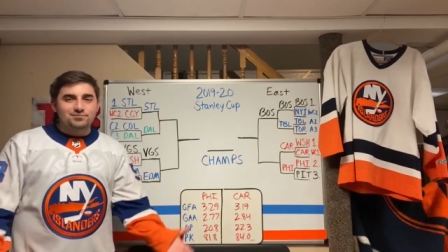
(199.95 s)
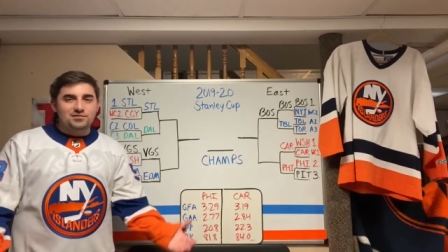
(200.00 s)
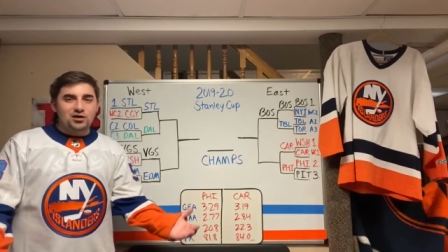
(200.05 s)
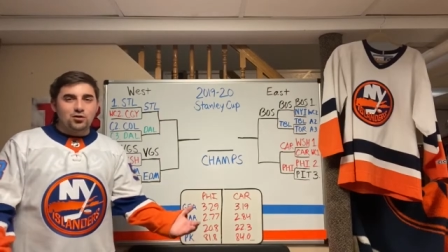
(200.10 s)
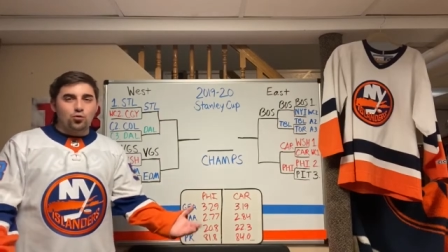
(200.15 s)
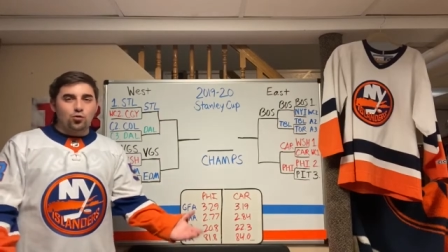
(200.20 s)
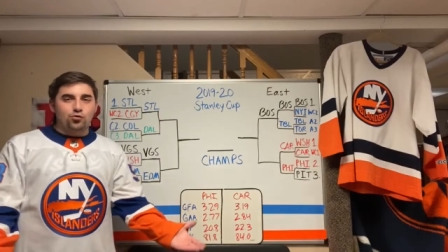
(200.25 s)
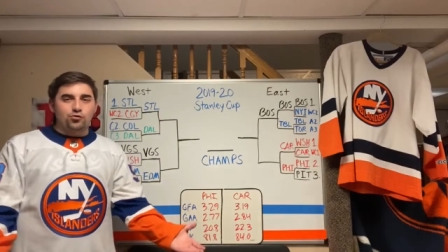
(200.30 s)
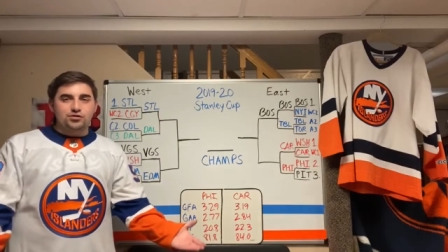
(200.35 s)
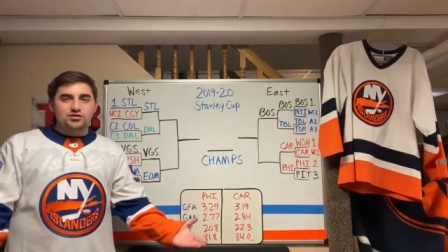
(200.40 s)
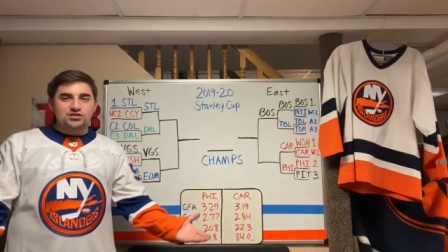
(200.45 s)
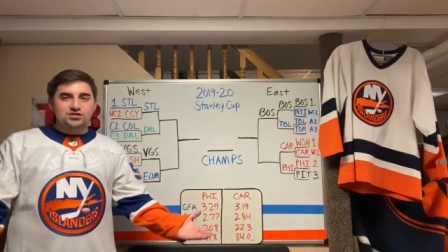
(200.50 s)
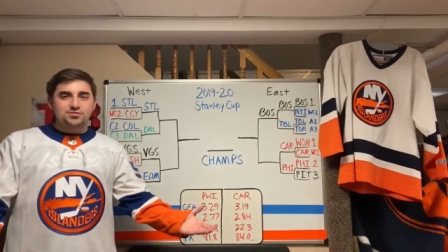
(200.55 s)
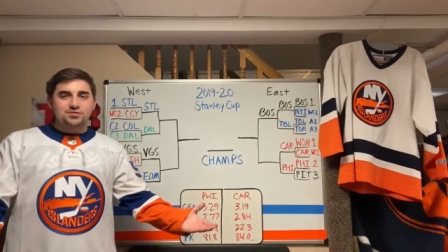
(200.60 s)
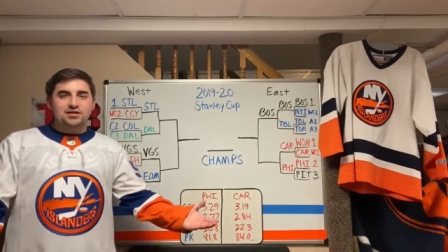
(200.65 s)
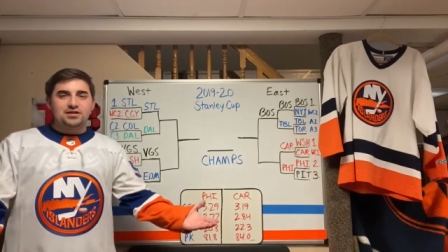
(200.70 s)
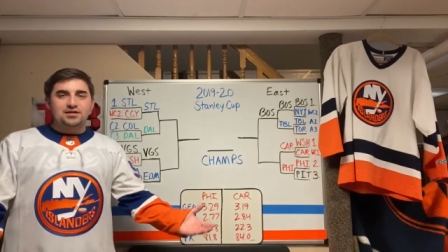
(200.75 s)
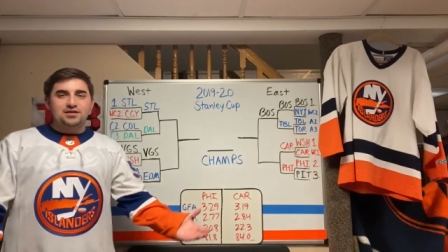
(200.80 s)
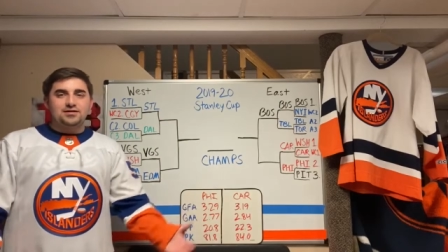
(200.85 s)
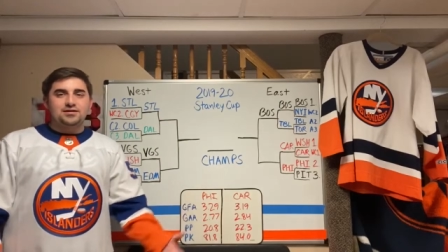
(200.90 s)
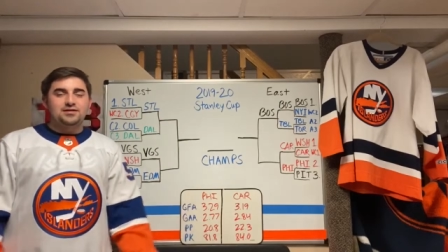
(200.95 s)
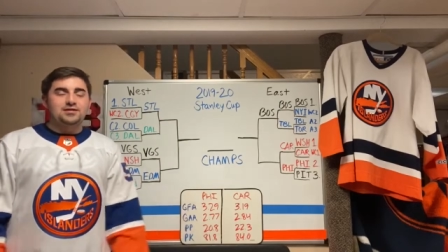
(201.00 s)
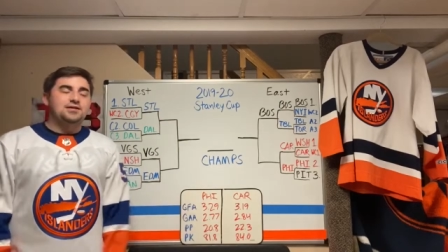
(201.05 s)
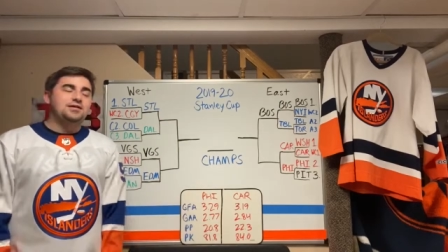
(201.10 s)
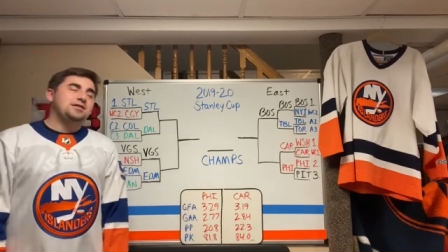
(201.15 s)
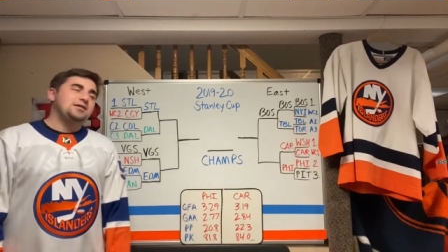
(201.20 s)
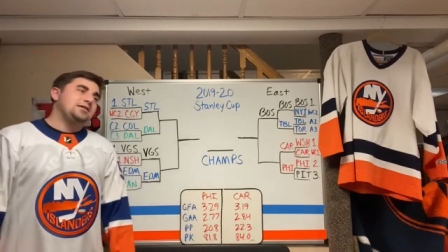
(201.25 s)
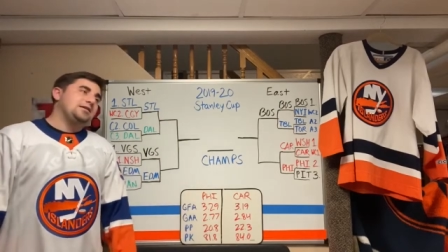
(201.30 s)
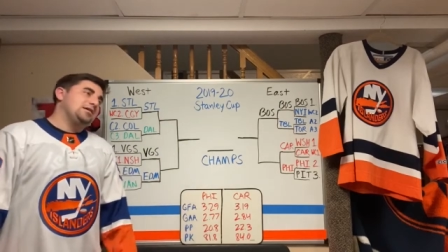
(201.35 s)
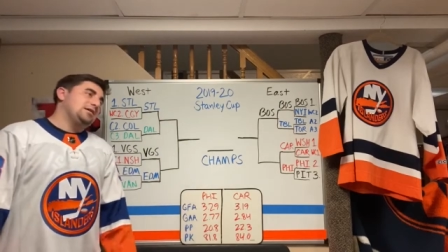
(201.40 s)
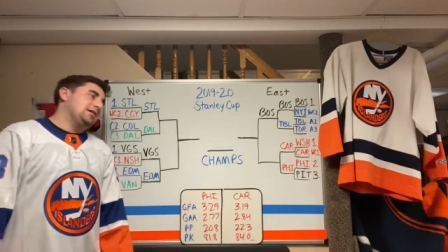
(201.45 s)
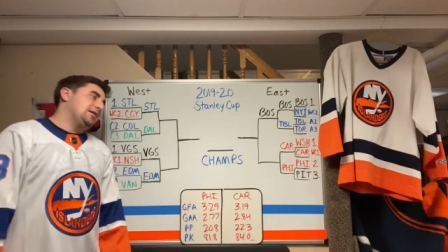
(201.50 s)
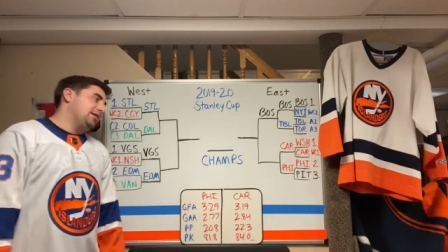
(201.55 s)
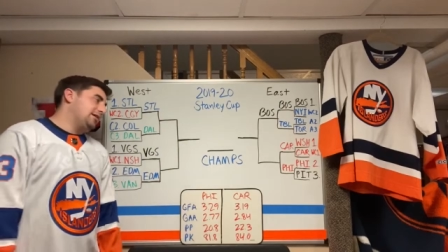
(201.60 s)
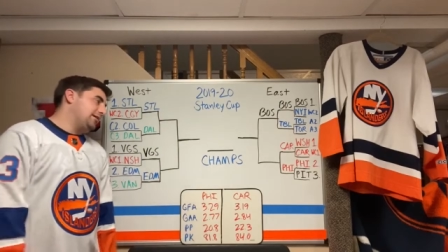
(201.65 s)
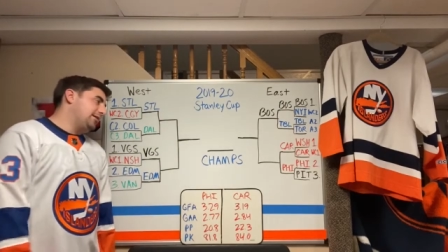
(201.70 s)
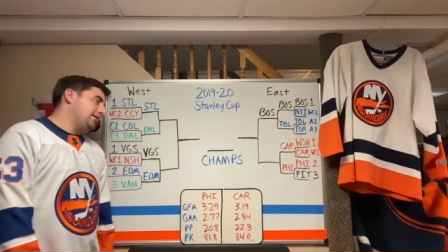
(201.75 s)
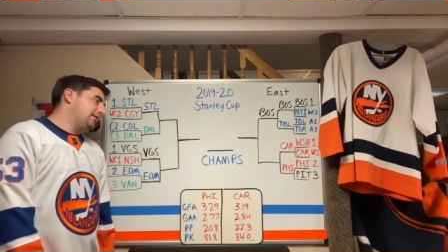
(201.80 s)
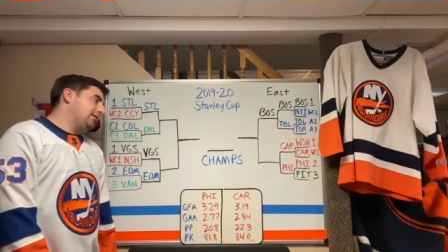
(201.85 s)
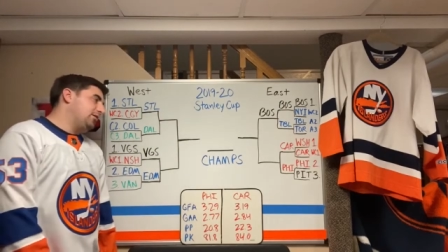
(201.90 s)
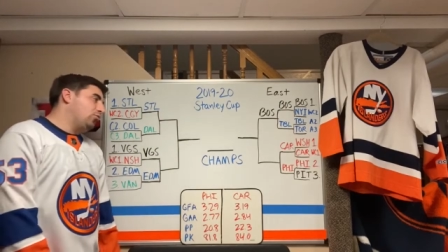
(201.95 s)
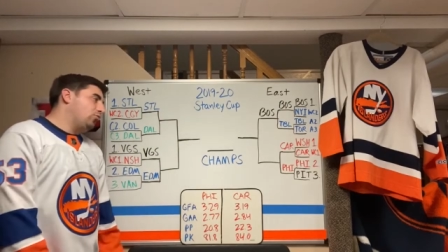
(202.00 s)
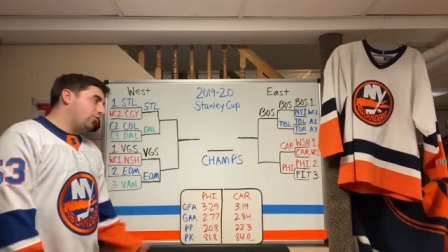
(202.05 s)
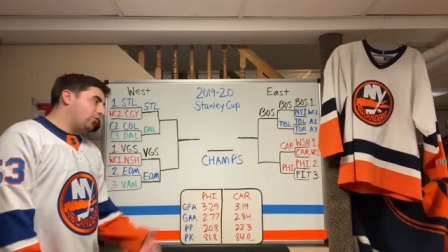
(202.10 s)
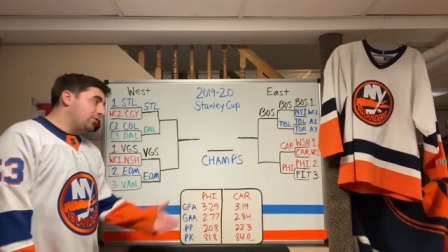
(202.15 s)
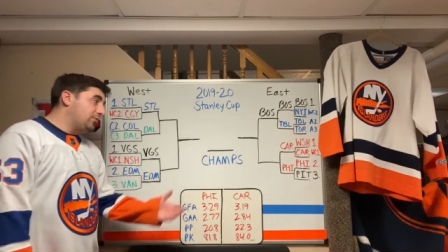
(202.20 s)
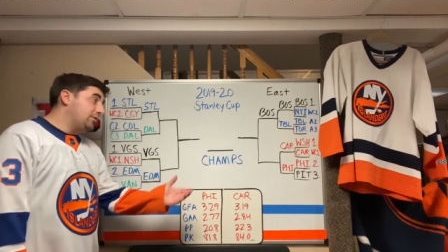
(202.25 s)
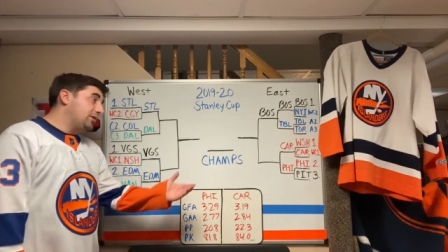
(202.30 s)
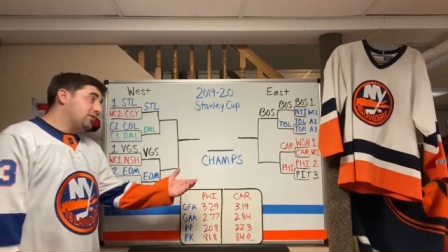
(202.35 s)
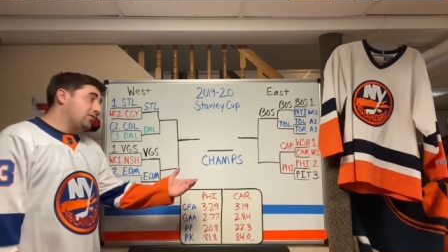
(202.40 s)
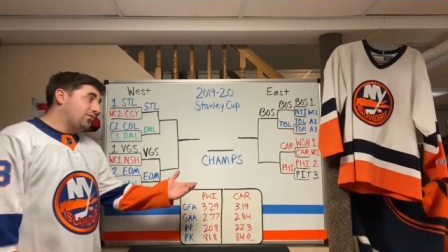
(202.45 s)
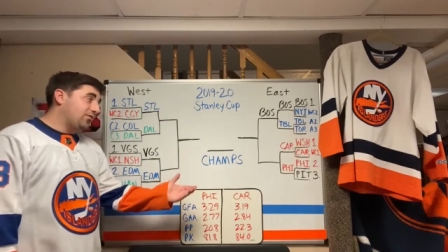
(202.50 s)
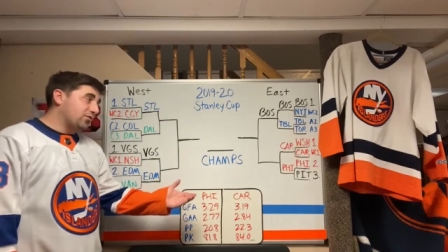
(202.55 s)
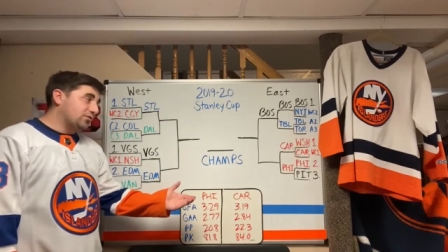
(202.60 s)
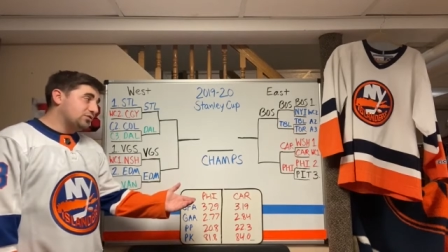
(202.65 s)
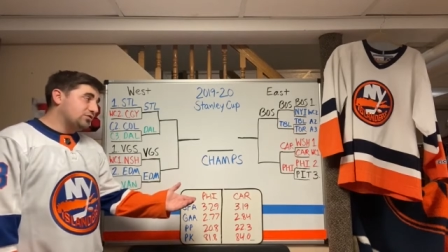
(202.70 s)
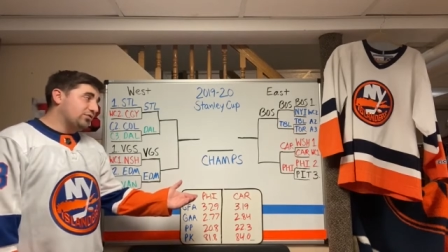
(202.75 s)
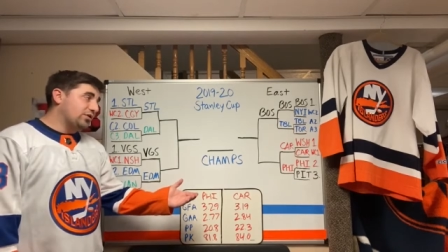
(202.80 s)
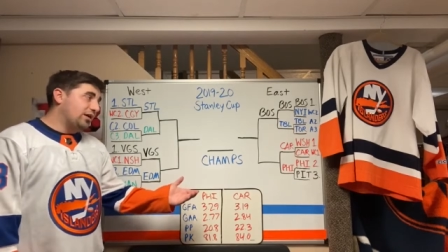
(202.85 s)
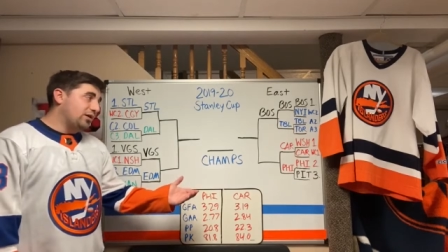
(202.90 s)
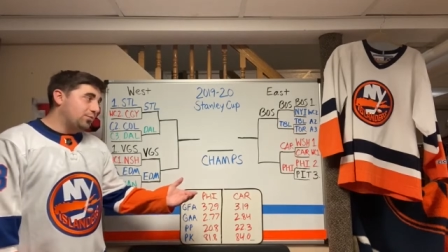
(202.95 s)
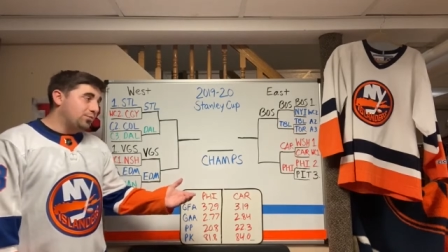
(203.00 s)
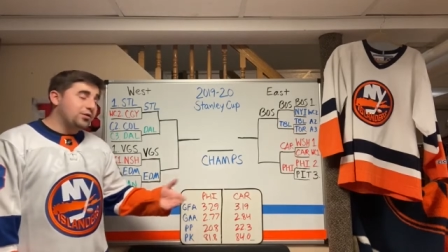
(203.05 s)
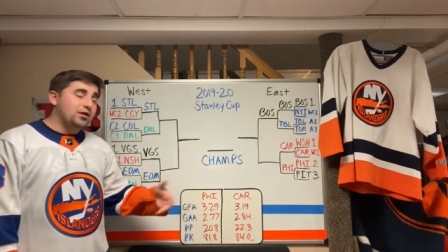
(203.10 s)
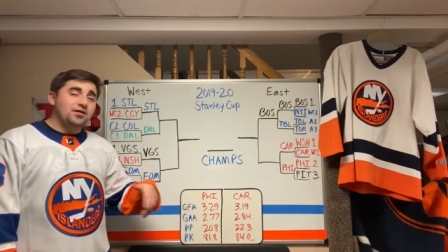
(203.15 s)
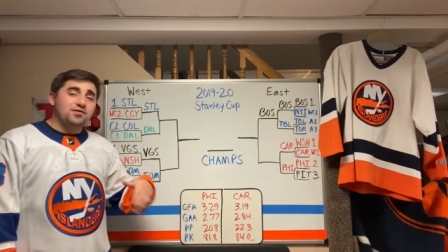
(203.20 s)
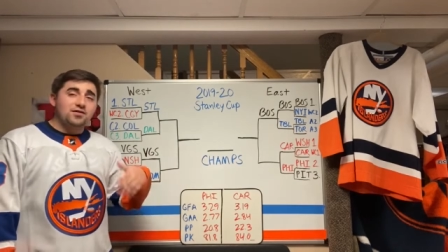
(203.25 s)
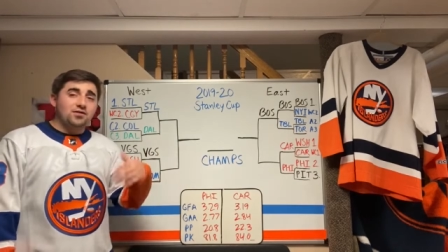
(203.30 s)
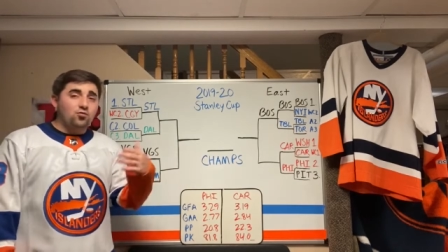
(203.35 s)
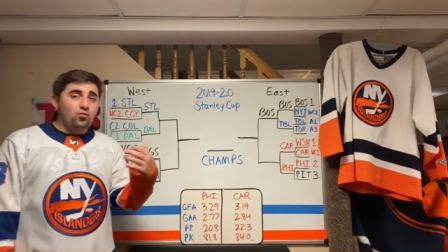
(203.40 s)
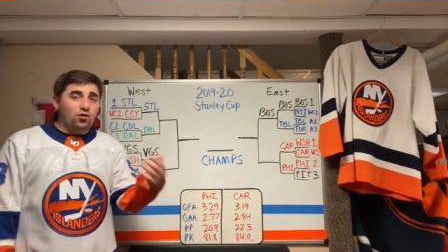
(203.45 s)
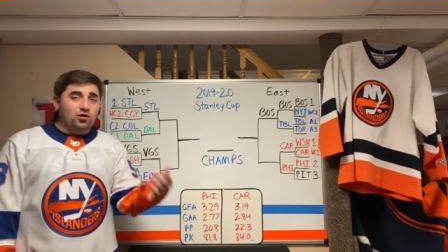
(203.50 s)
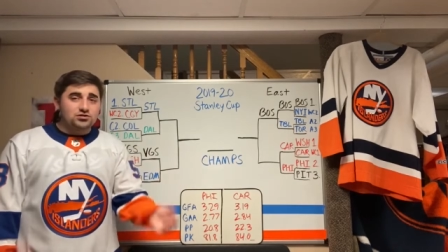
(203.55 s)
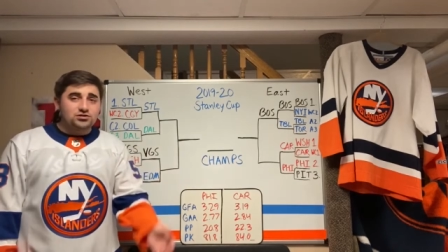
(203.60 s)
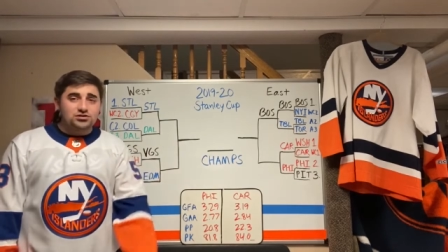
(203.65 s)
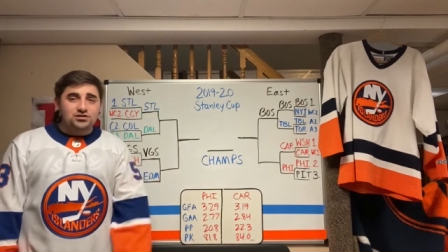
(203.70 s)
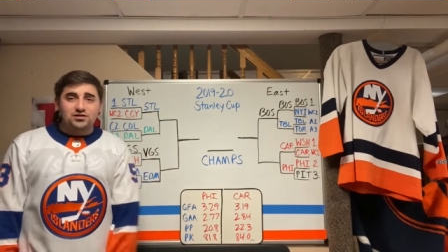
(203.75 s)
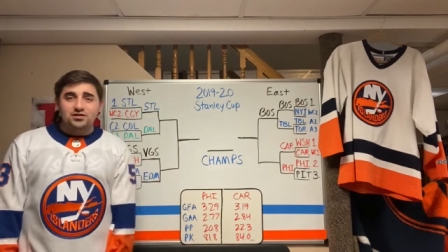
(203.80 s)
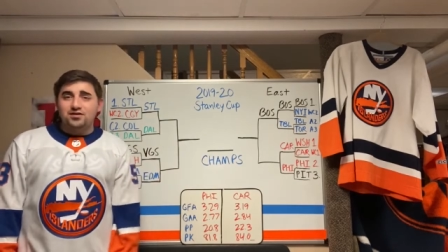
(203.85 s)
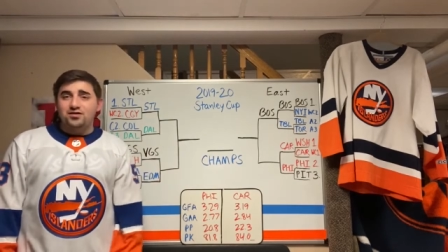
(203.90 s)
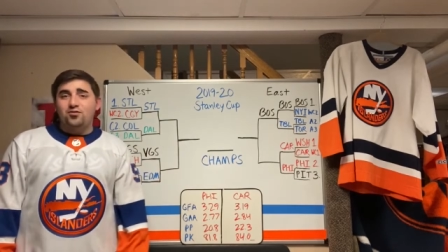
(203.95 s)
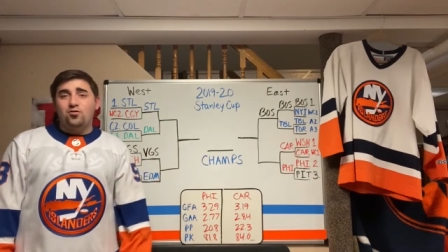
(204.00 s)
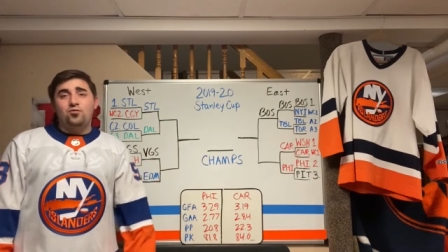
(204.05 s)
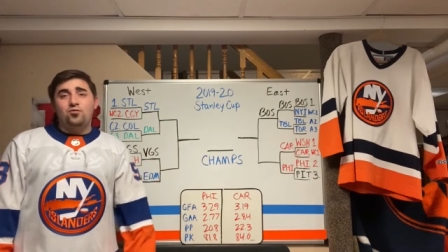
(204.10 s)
It worries me uh, it worried me in the first round, but I think Washington,